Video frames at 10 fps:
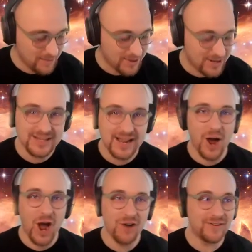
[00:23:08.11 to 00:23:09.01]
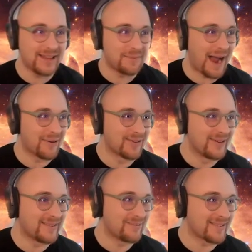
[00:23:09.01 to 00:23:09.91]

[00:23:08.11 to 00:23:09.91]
Because I'm overly paranoid, I'm